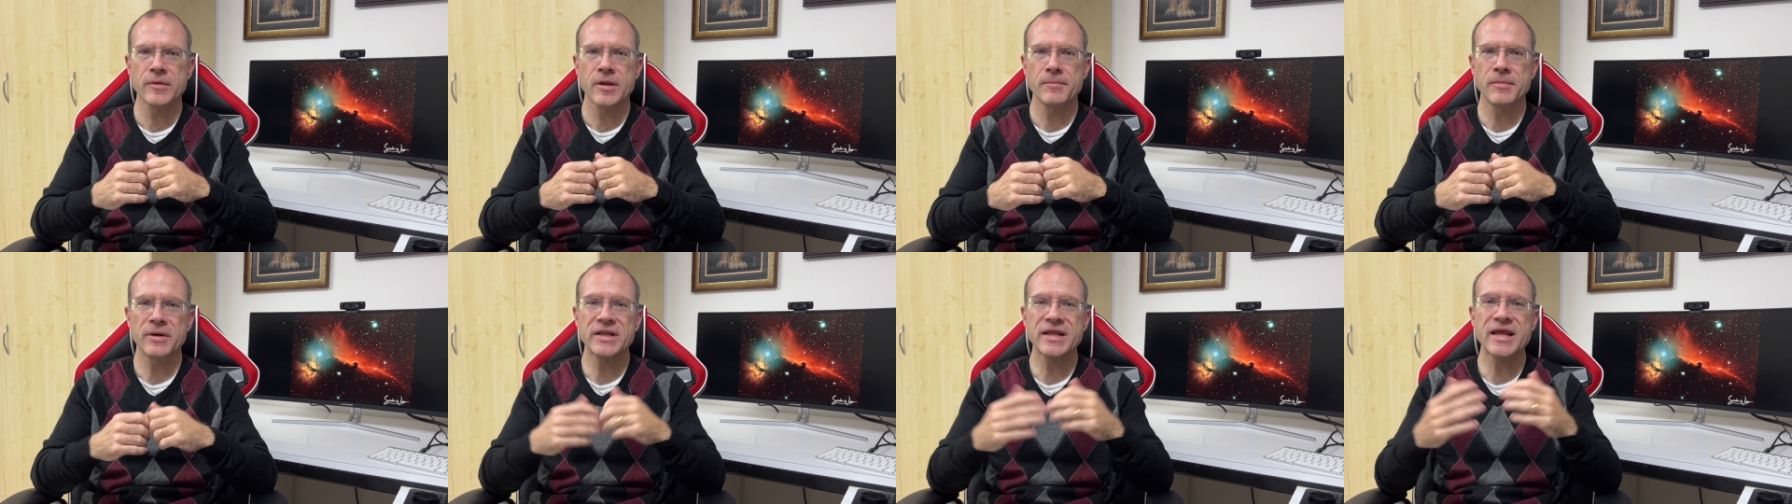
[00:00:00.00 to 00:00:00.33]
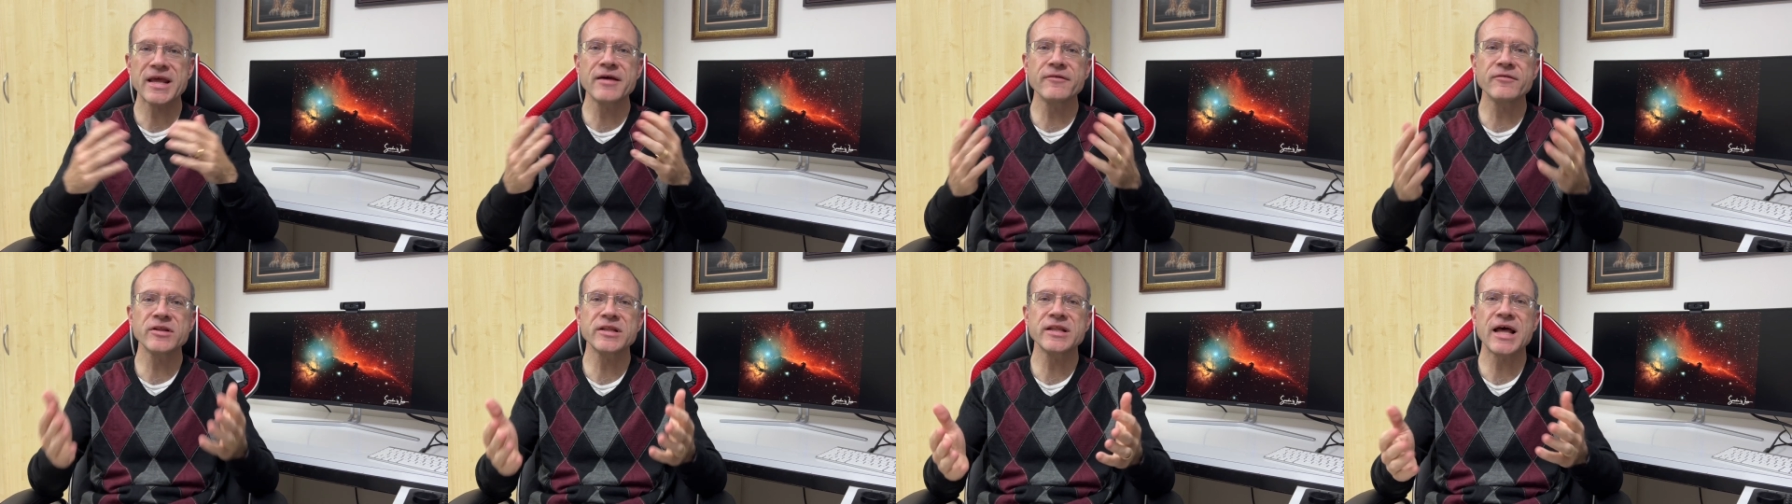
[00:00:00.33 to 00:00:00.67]
But
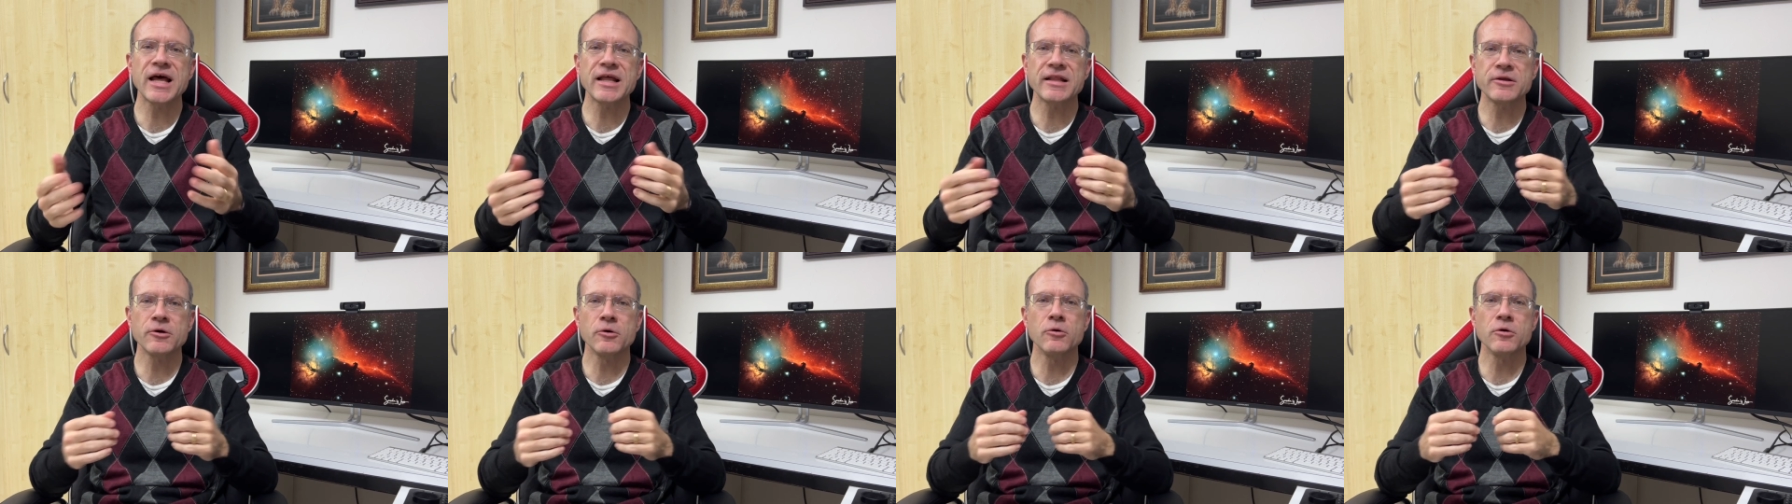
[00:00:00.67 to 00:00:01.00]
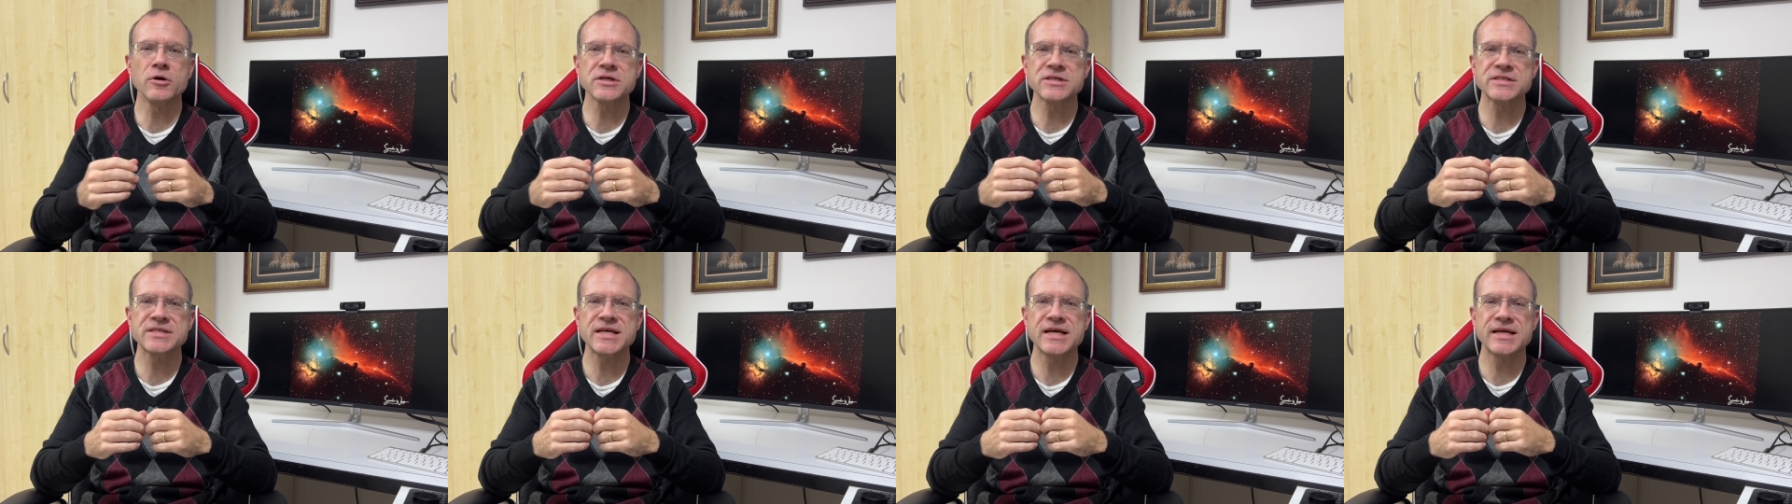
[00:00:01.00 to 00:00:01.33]
given that the
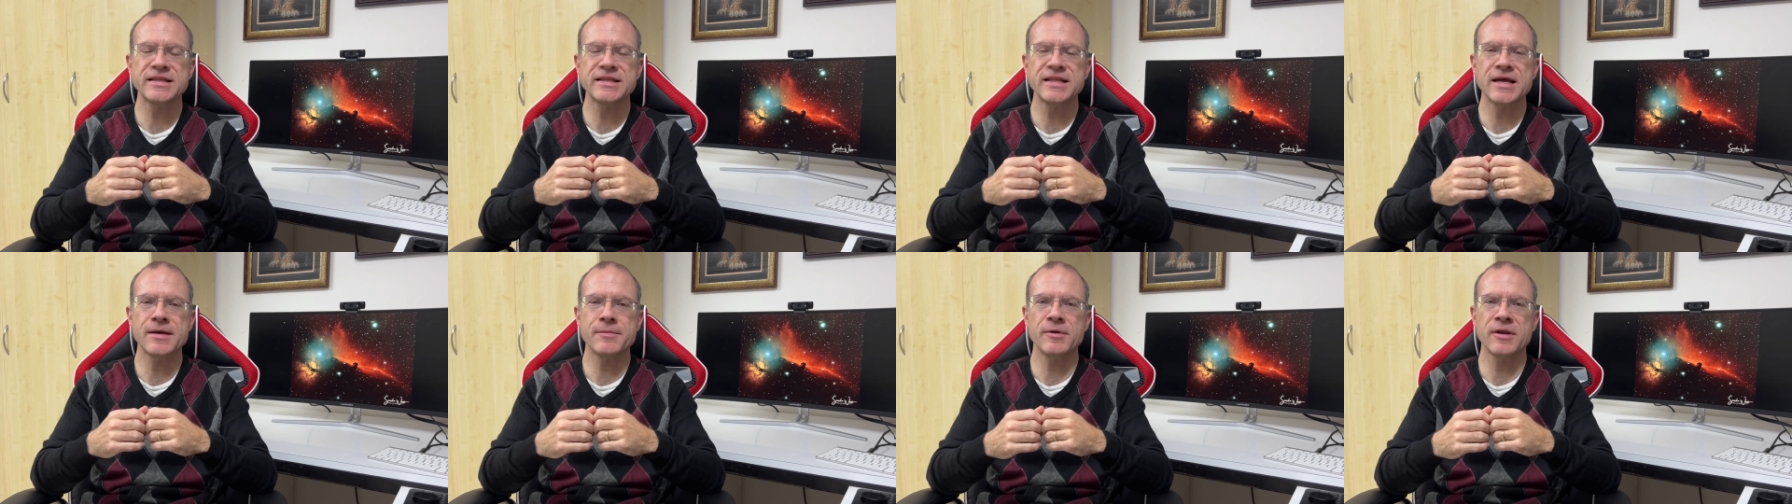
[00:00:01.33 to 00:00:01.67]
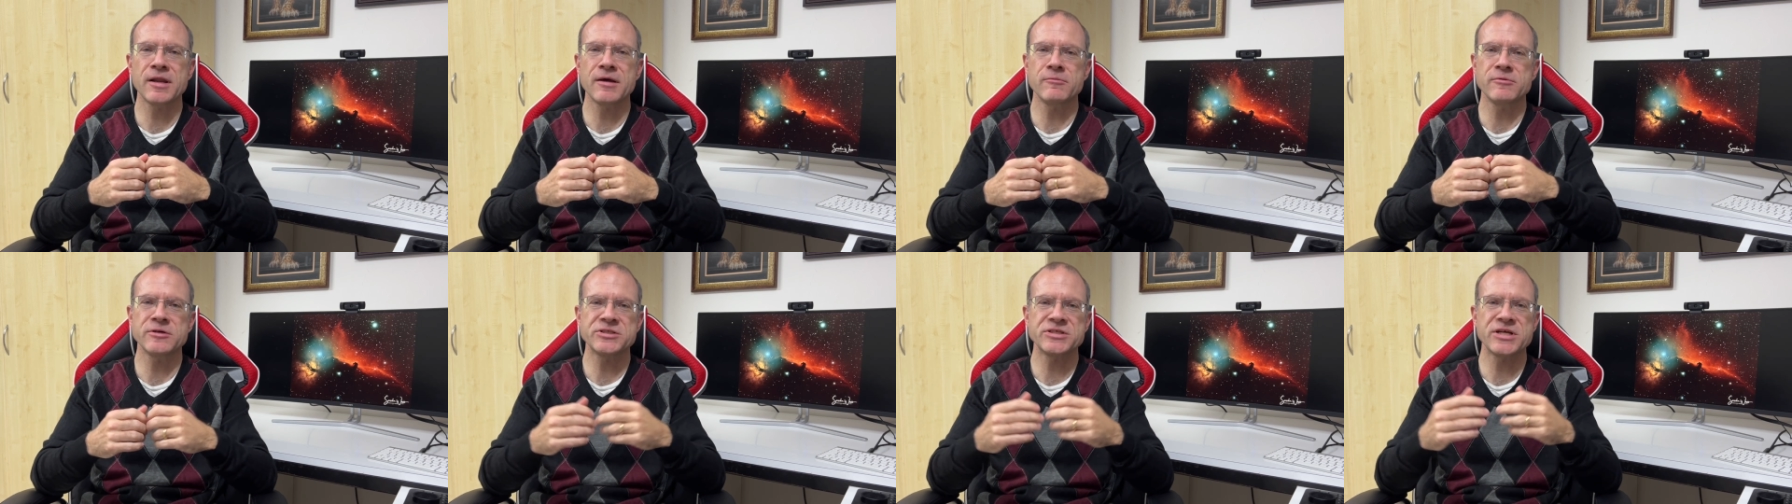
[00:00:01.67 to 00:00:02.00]
horsehead
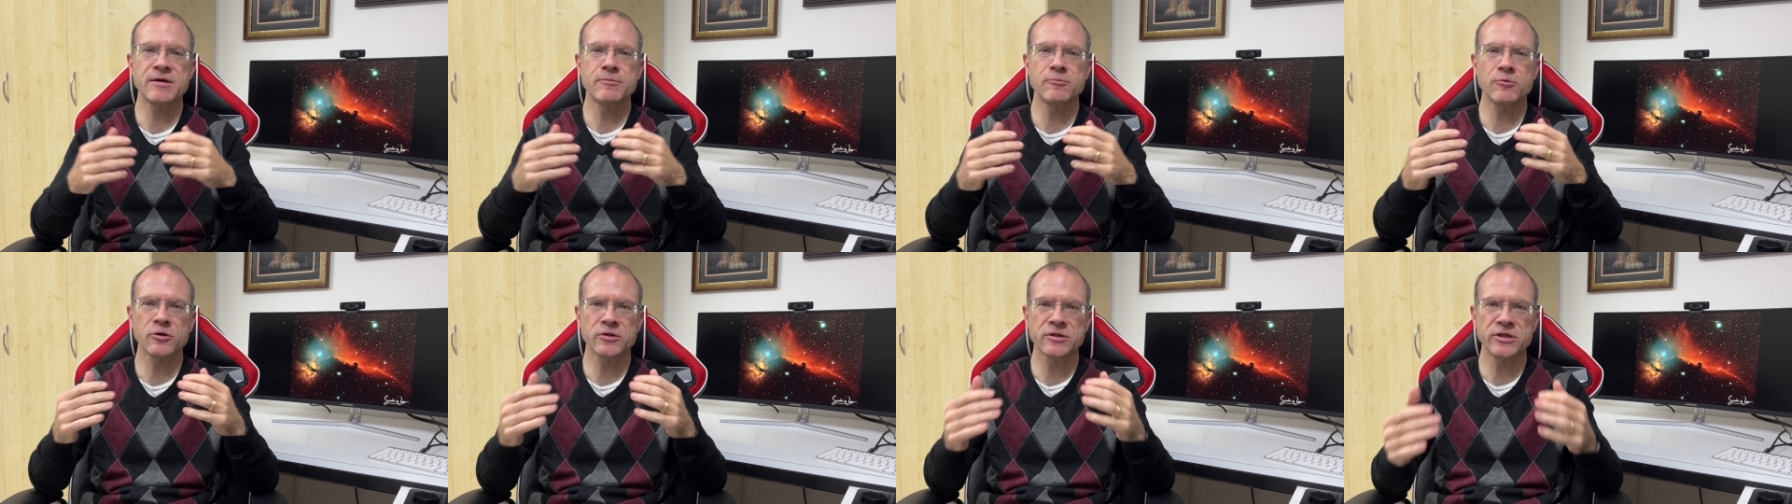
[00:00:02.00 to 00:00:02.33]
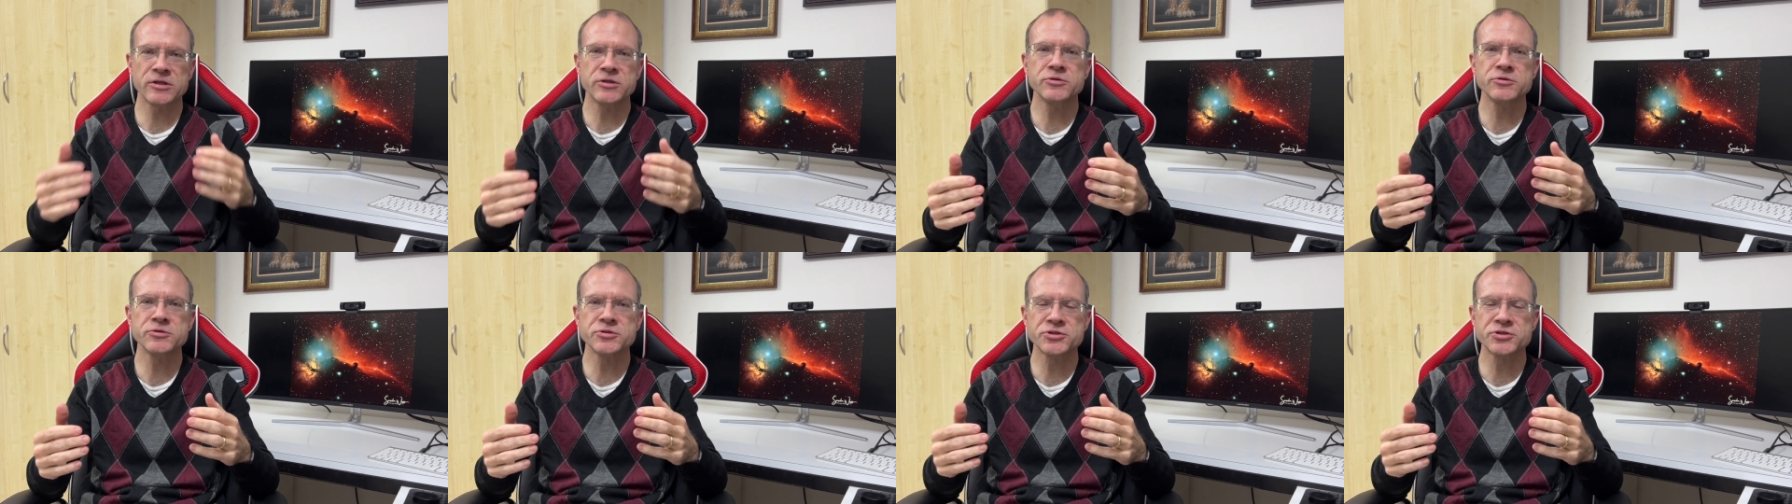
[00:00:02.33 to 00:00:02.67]
nebula, which I
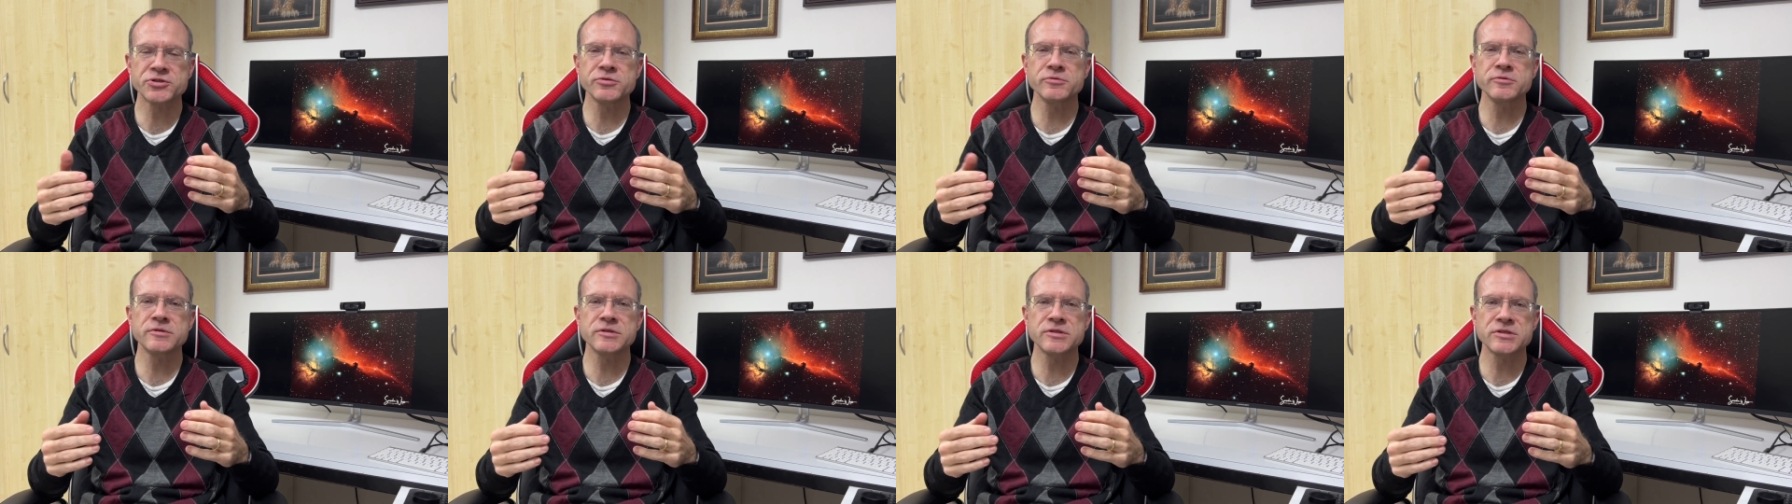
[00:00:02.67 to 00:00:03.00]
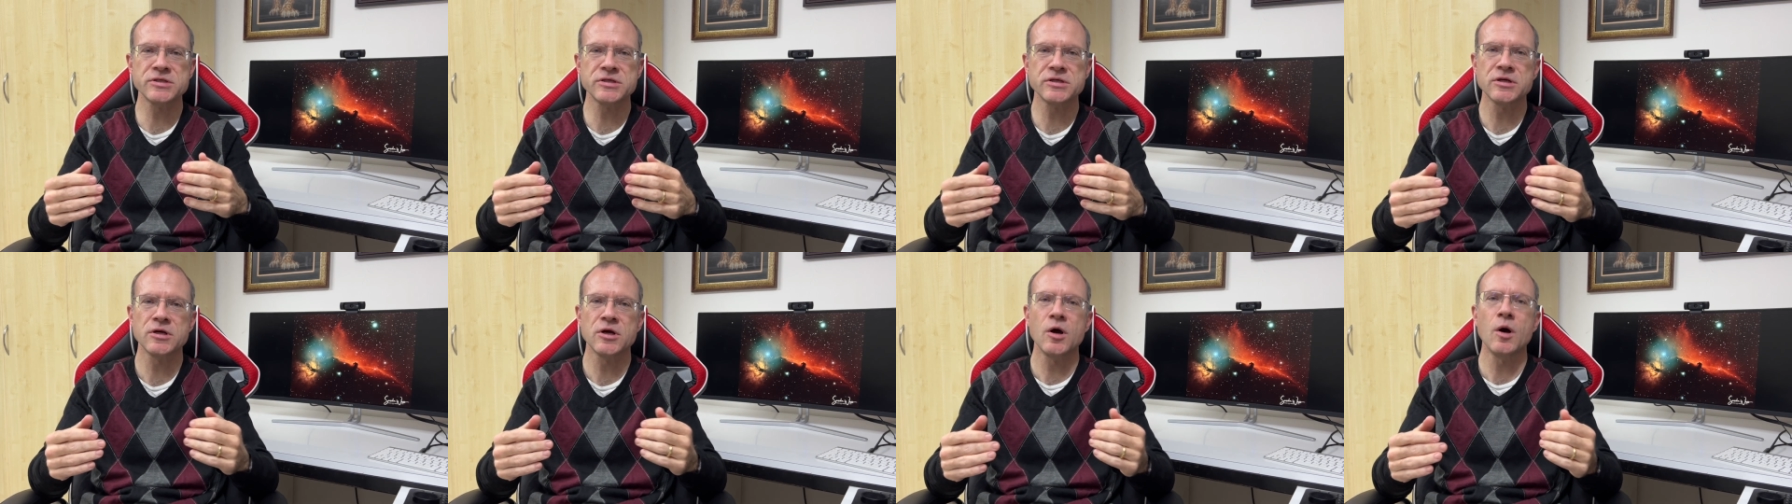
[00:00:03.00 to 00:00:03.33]
wanted to shoot,